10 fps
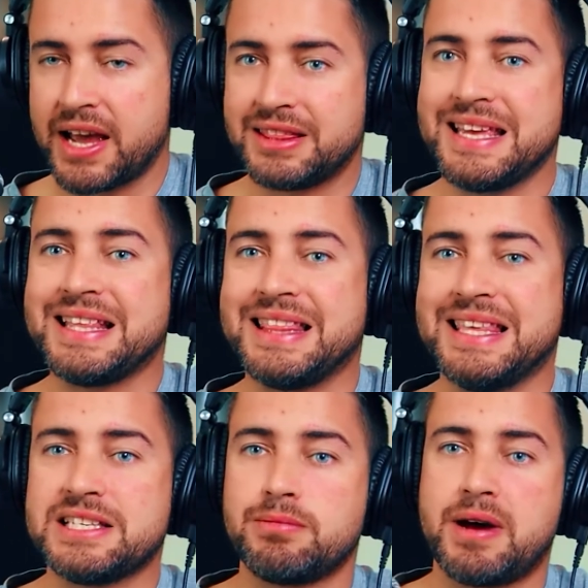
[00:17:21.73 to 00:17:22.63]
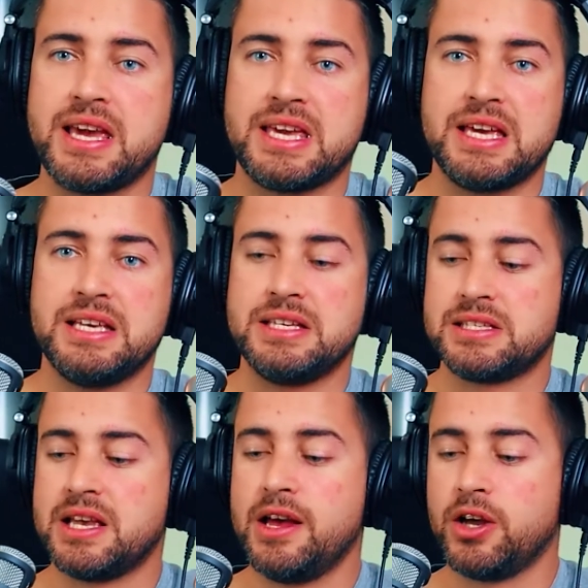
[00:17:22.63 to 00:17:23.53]
I think this mic
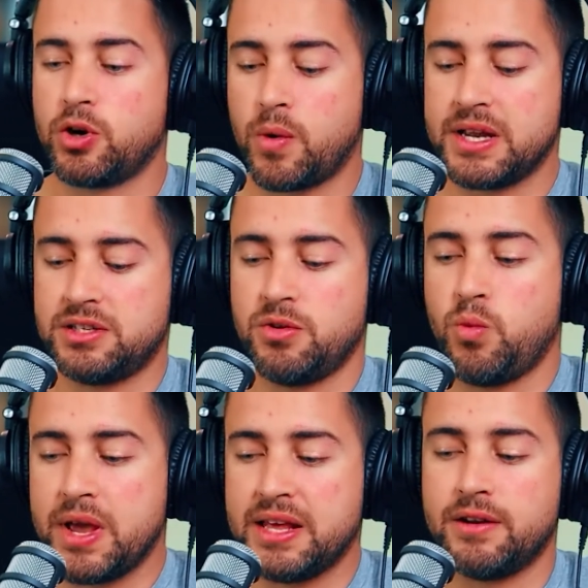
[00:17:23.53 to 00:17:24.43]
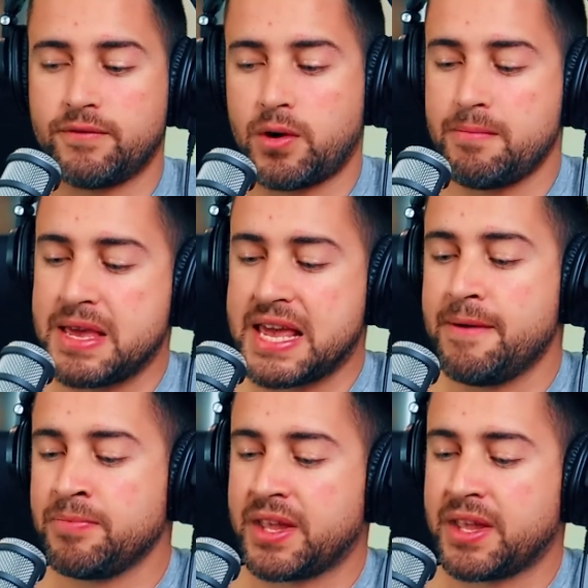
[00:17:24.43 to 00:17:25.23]
is going to win for me.